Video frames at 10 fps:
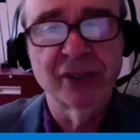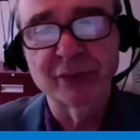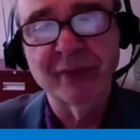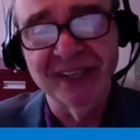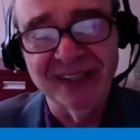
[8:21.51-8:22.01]

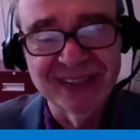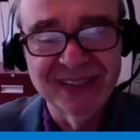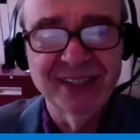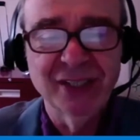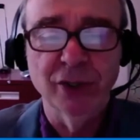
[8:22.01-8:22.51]
Goodbye.
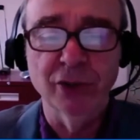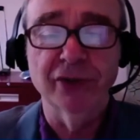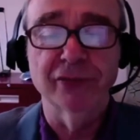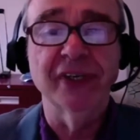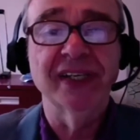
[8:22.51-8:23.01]

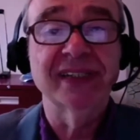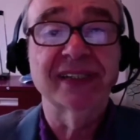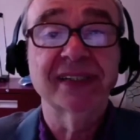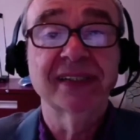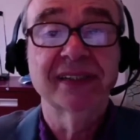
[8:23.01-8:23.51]
Au
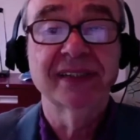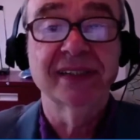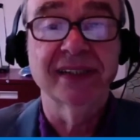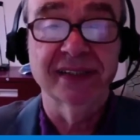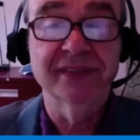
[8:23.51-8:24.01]
revoir.
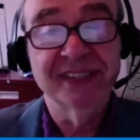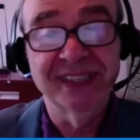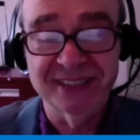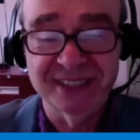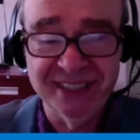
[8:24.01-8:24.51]

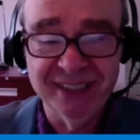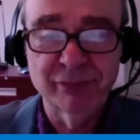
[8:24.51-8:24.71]
Arrivederci.